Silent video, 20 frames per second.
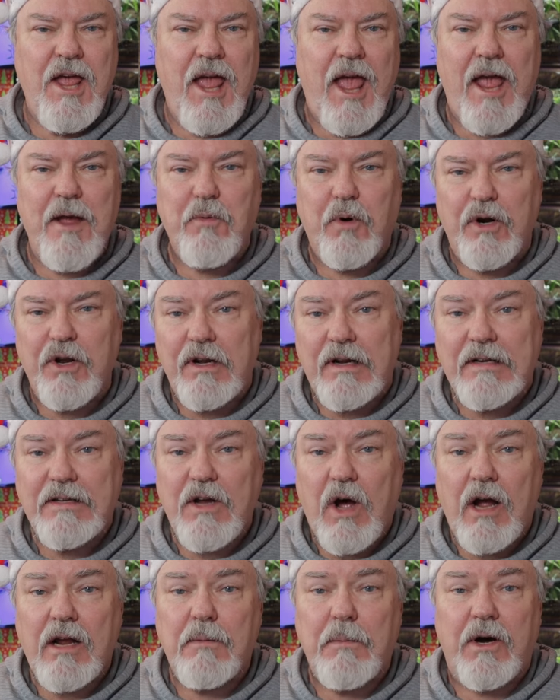Hey, we're going to
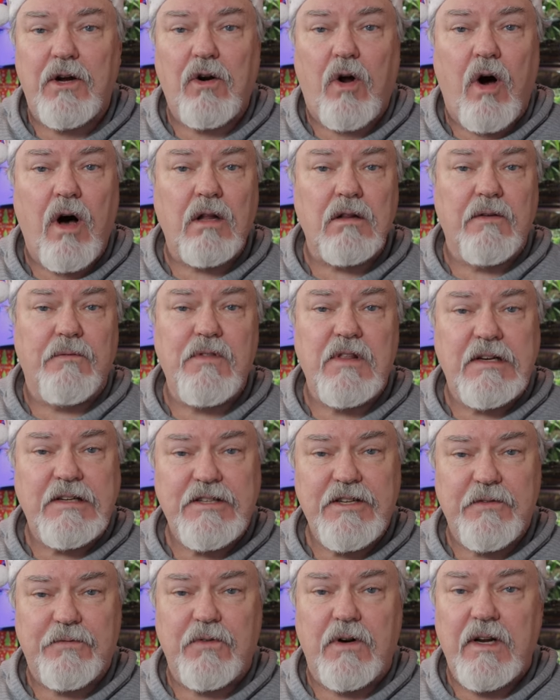talk about all of the
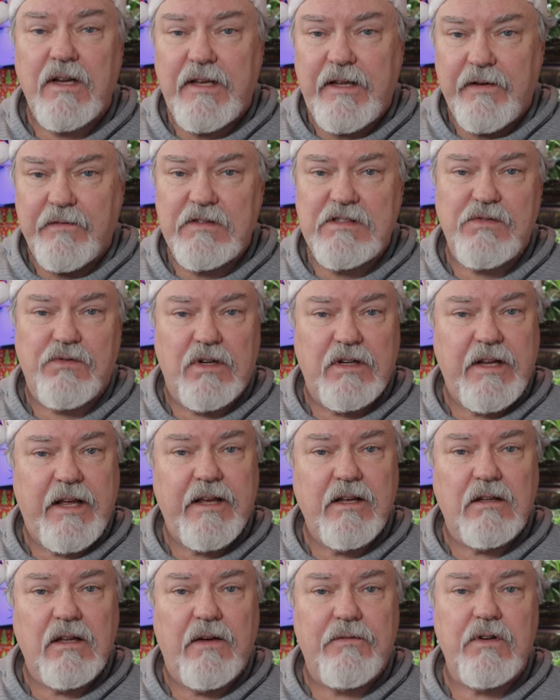different gifts for
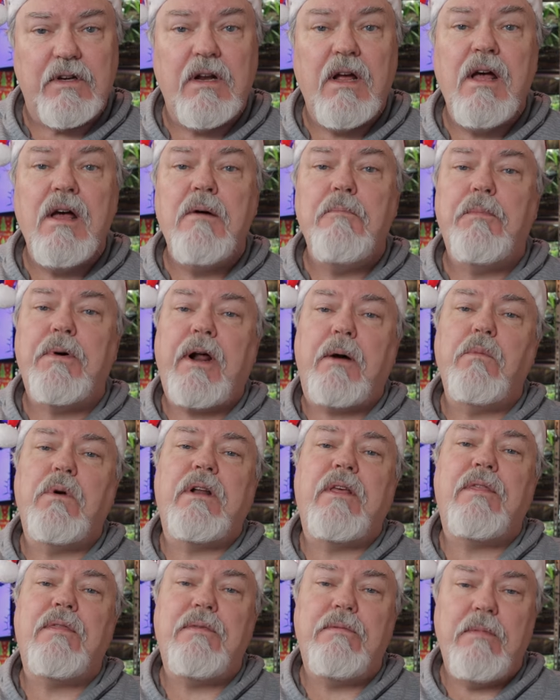day 11, but I
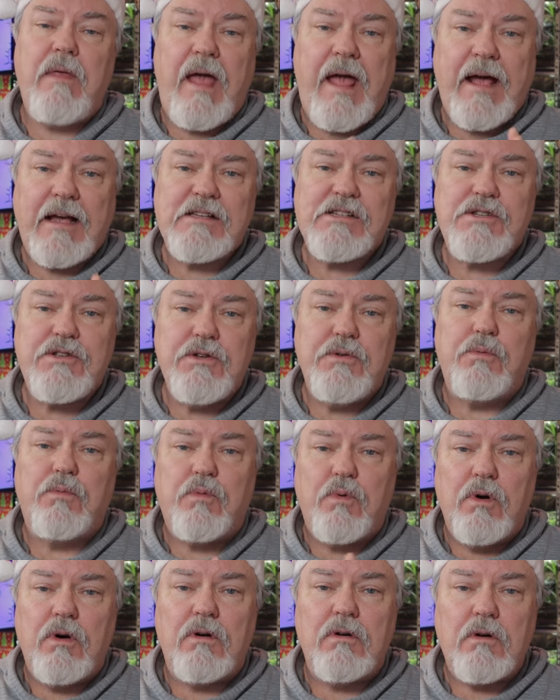want to ask you
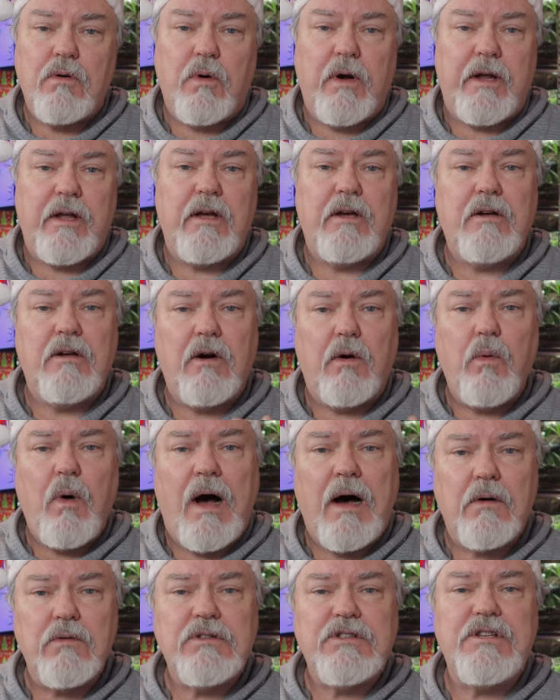real quick, go
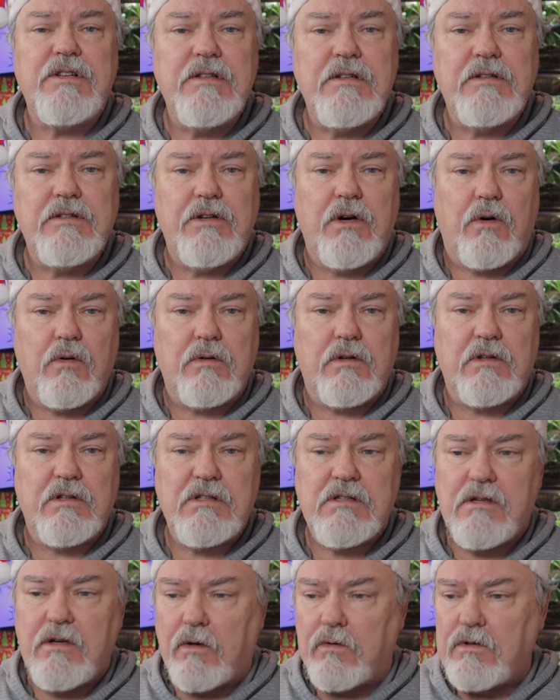out to the
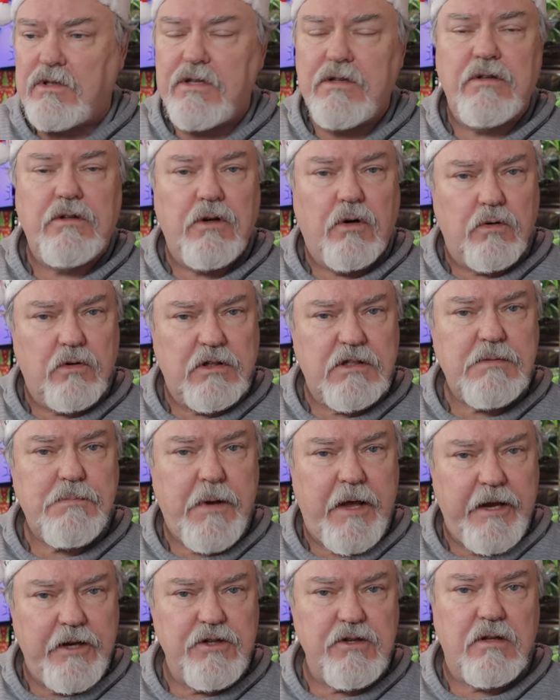donors, go to the donors
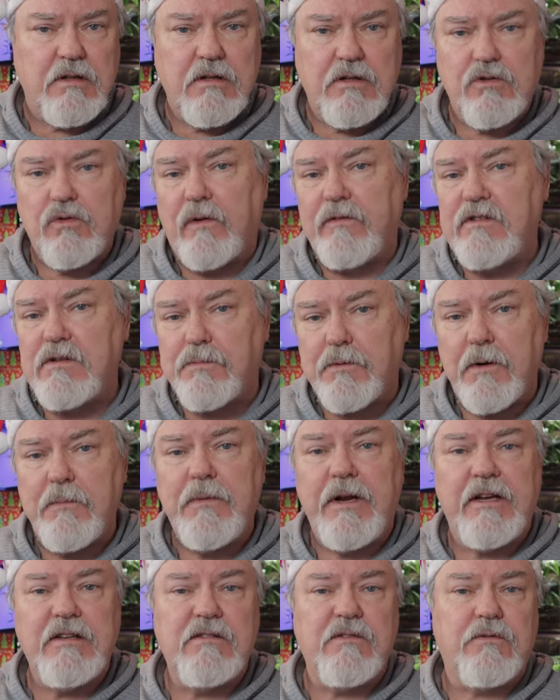page on the 12
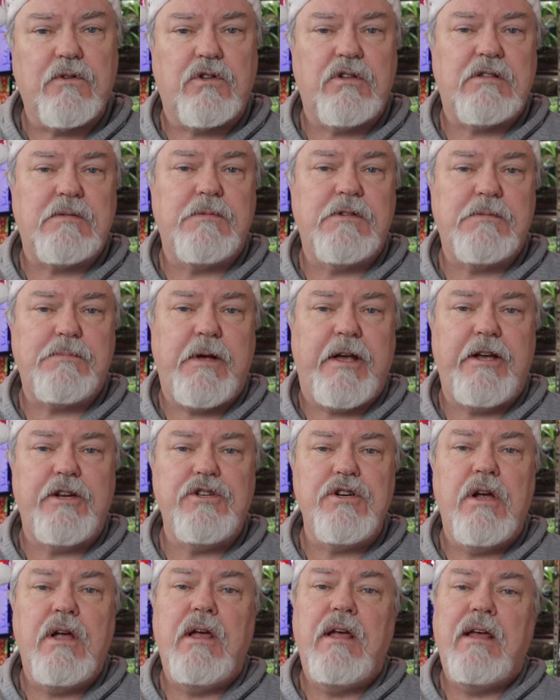Supreme Days of Christmas
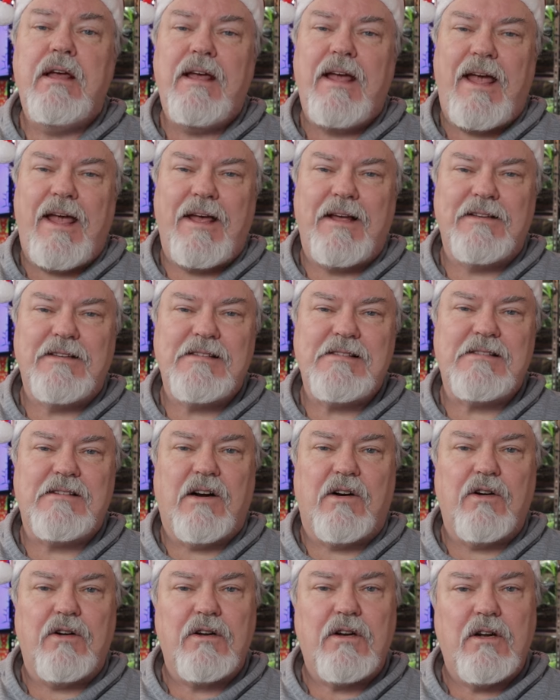page and
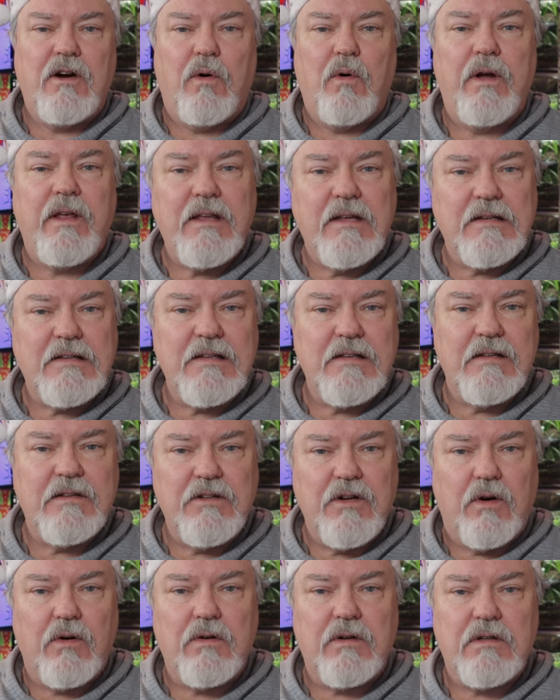start going into the
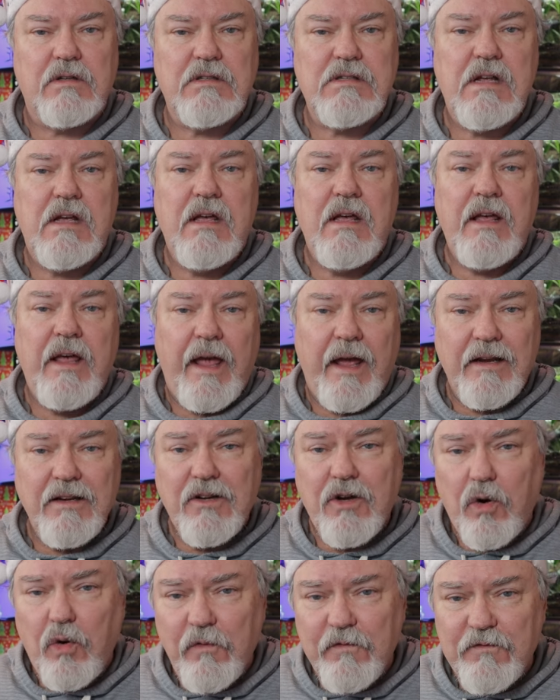donors
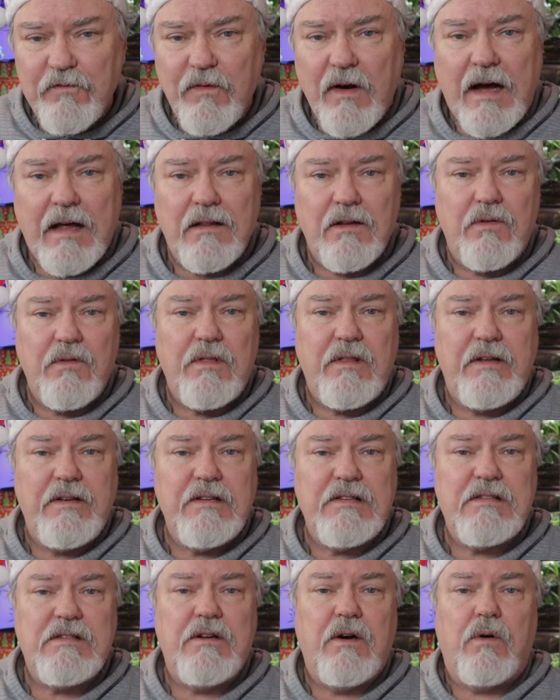and go follow
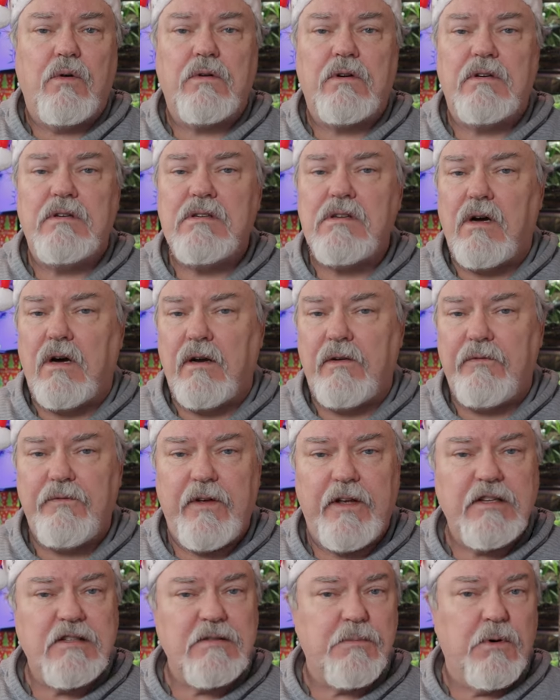these donors on
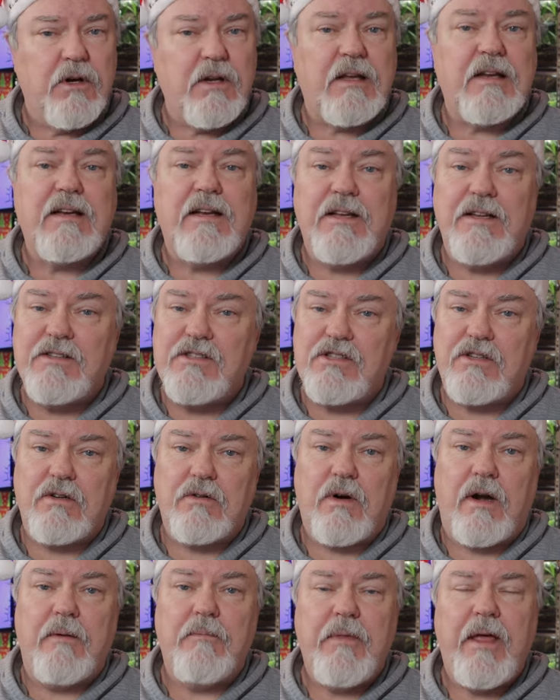Facebook and
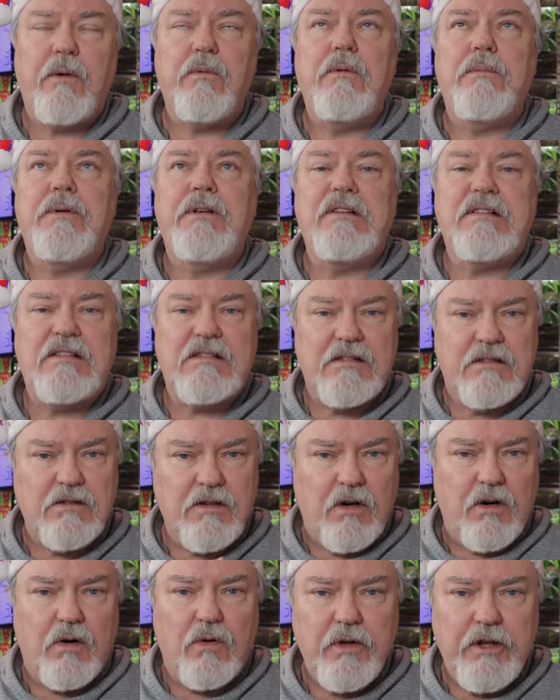Instagram. That would be
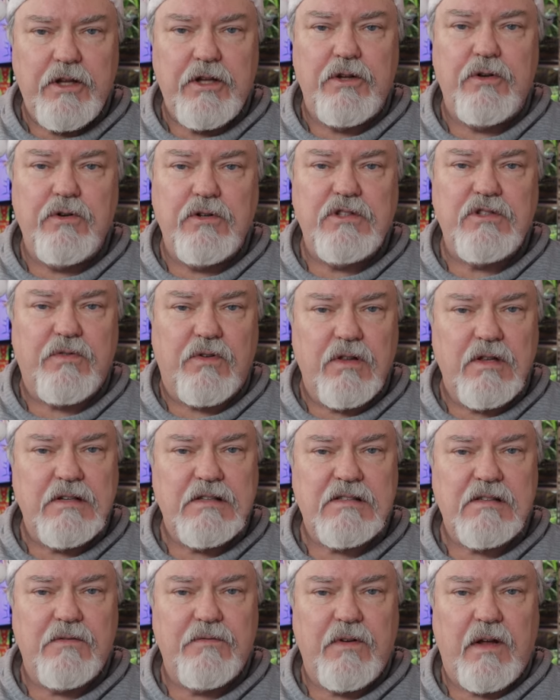so huge for
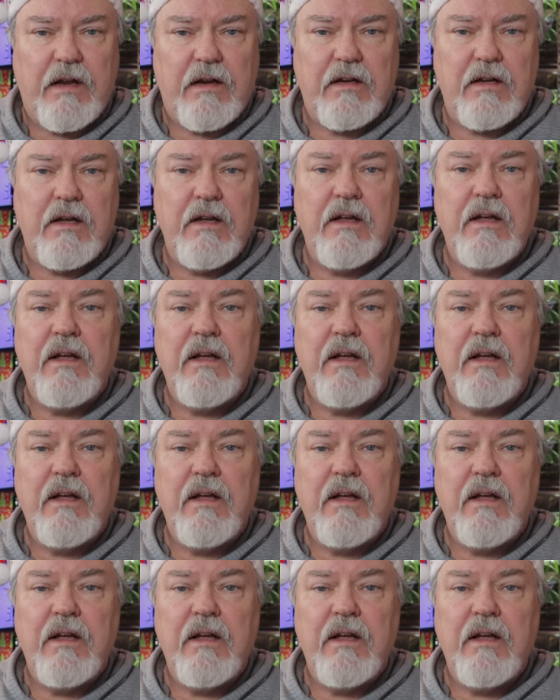this event.